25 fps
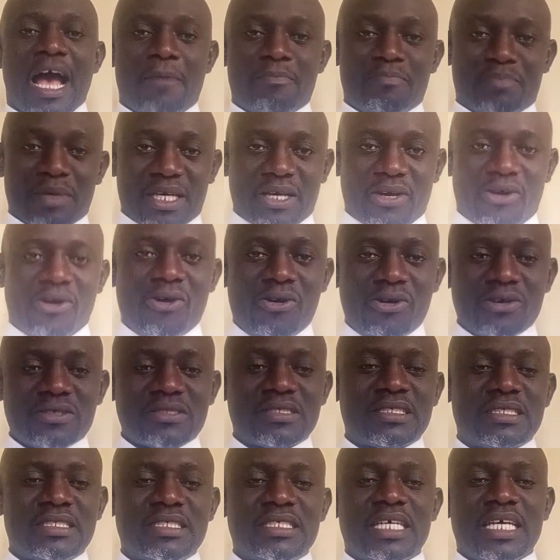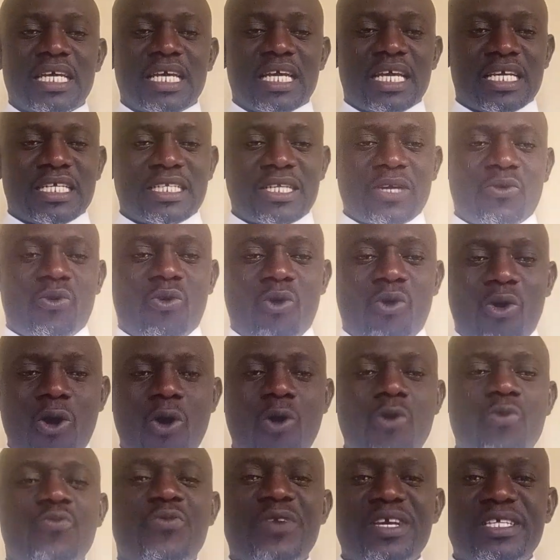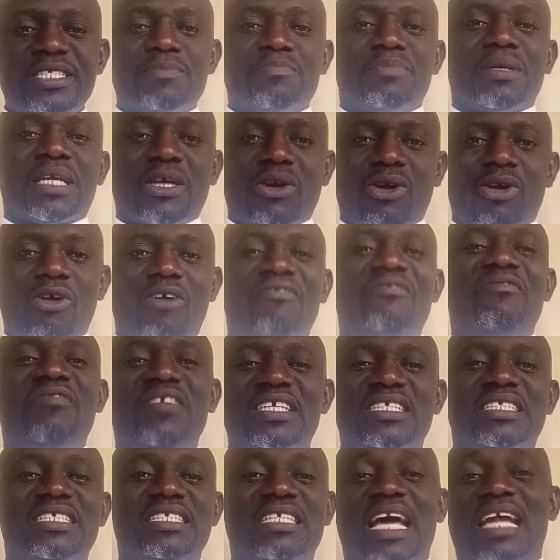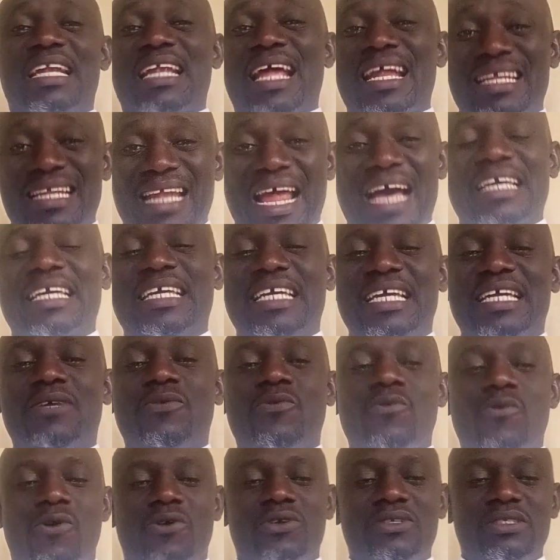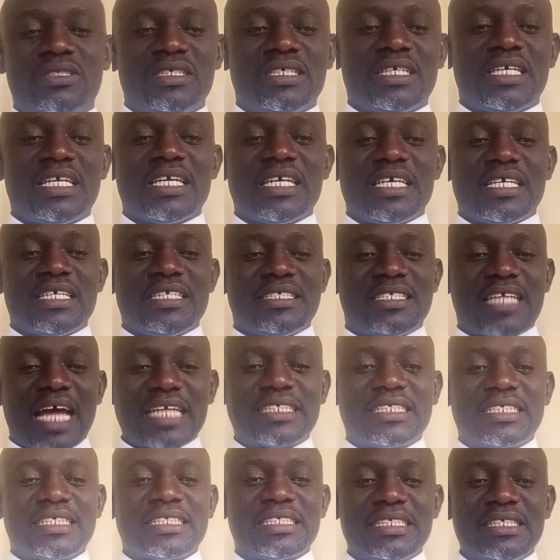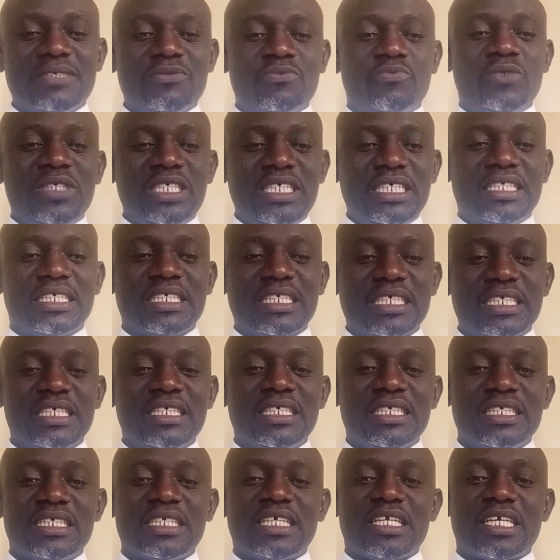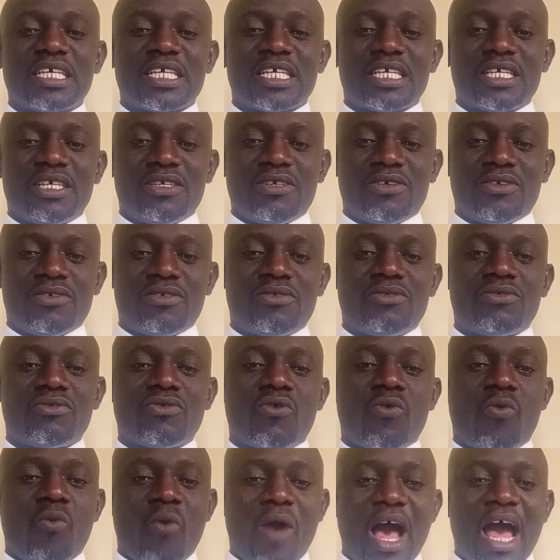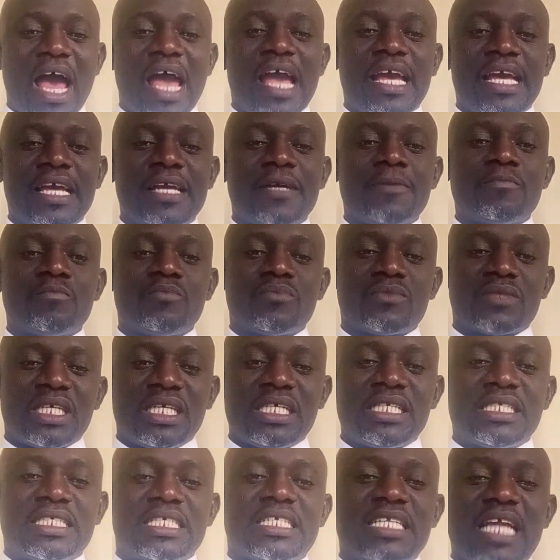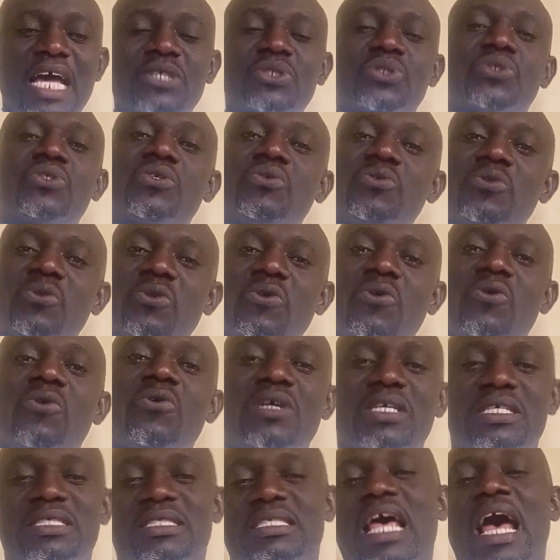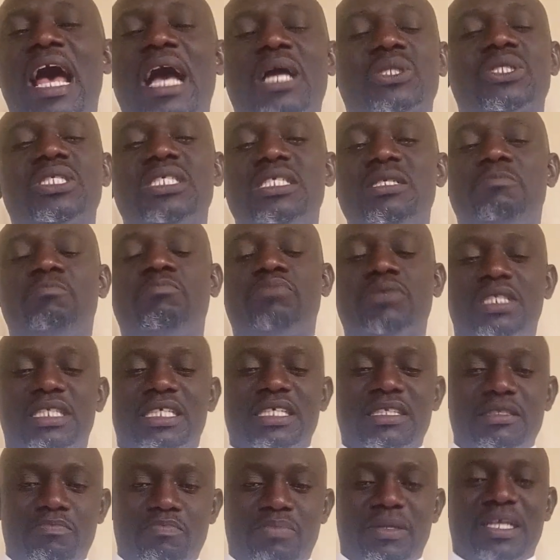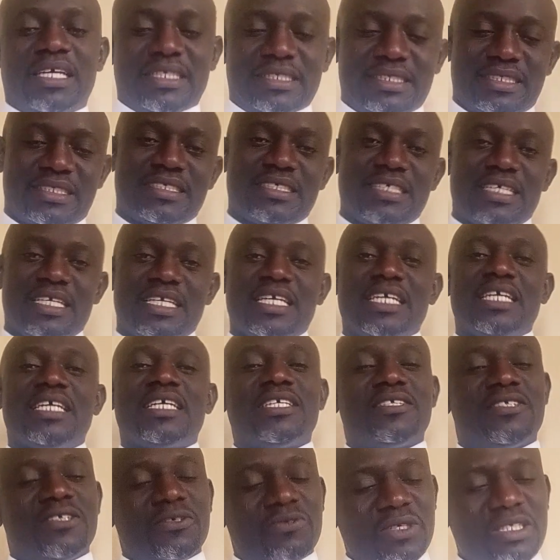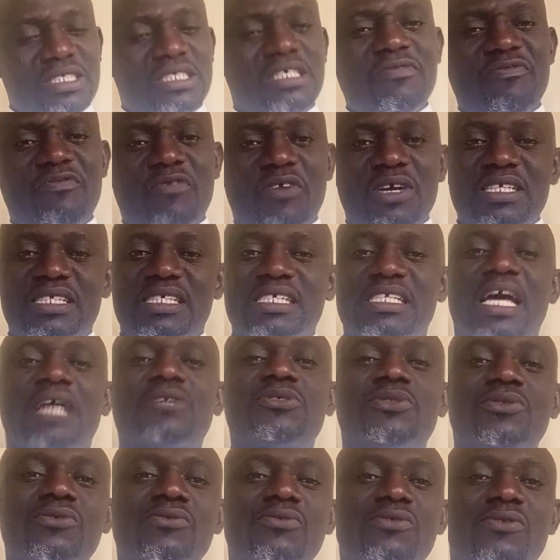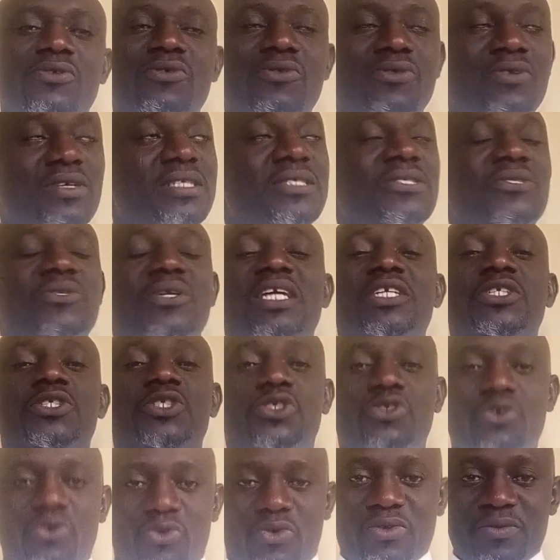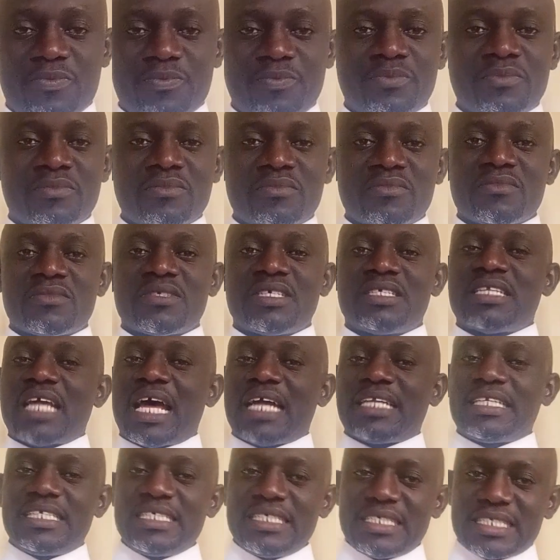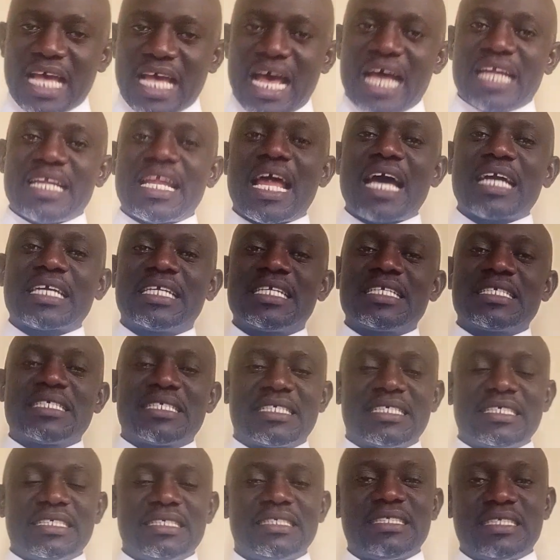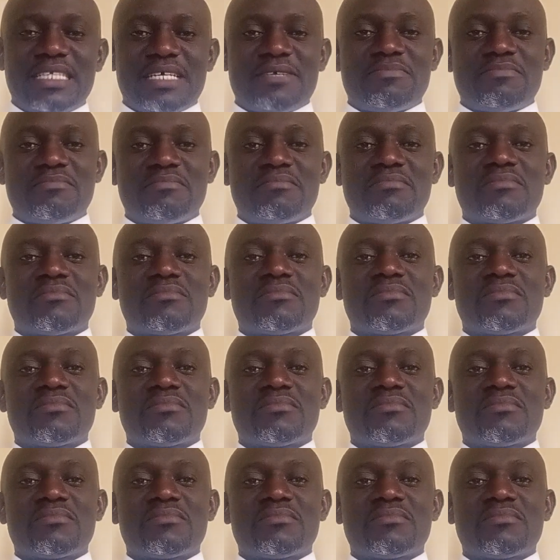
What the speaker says: And because there will always be conflict in an anarchic world, that is the reason, why international law is actually put in place. The reason for international law is to ensure that this anarchic system